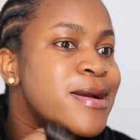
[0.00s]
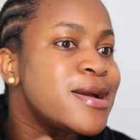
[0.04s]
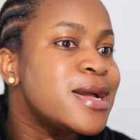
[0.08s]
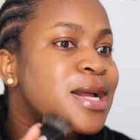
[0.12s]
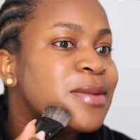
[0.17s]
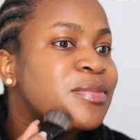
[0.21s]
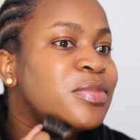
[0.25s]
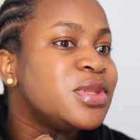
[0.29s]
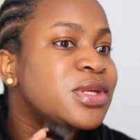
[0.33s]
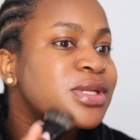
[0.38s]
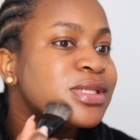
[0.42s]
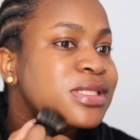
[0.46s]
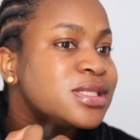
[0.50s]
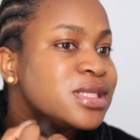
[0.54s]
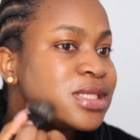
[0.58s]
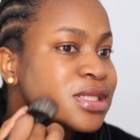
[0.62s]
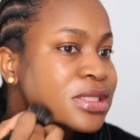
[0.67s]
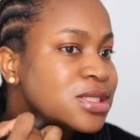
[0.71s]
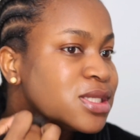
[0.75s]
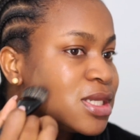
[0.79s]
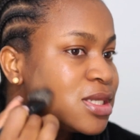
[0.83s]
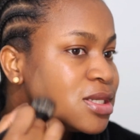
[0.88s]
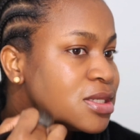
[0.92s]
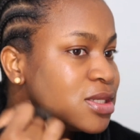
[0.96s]
I'm not
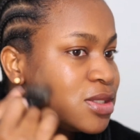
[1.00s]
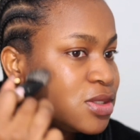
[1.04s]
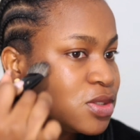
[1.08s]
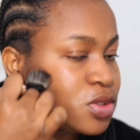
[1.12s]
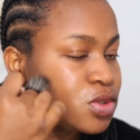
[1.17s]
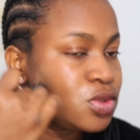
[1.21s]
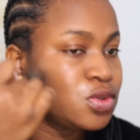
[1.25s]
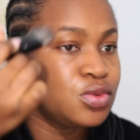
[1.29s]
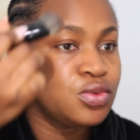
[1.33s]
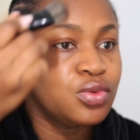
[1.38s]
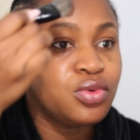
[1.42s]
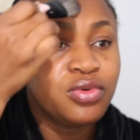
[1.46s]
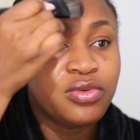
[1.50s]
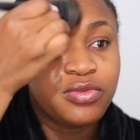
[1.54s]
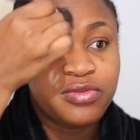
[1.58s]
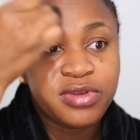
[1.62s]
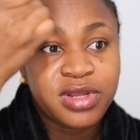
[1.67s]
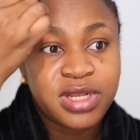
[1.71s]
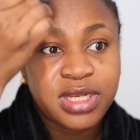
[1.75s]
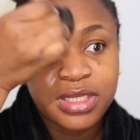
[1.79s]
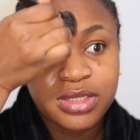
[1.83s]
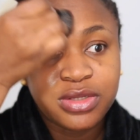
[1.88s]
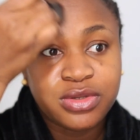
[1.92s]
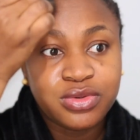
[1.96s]
intending to
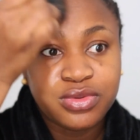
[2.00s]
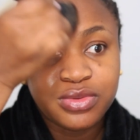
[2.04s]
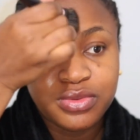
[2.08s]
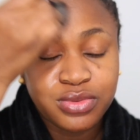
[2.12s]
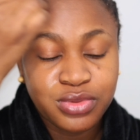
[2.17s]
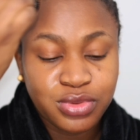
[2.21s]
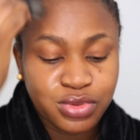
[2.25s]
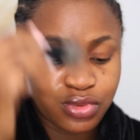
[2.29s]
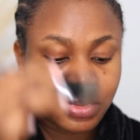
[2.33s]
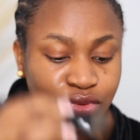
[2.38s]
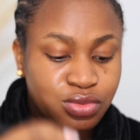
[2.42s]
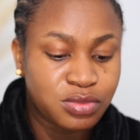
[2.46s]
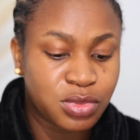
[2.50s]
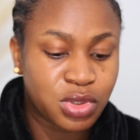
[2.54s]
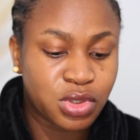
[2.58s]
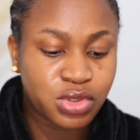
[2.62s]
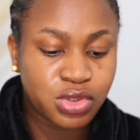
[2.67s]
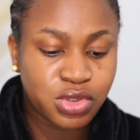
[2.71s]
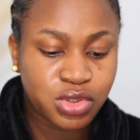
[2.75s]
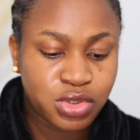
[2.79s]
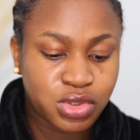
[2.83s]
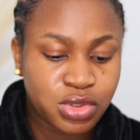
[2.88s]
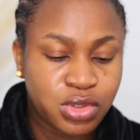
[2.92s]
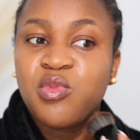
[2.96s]
overly do too much.